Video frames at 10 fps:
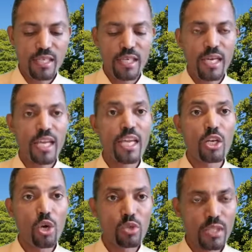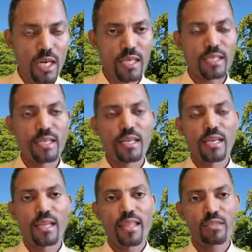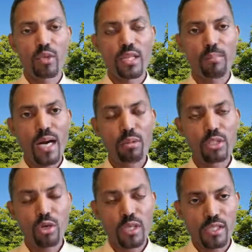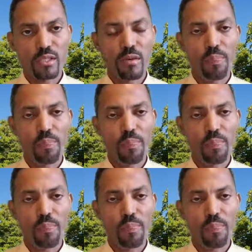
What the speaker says: and he knows God. That's what the Bible told us.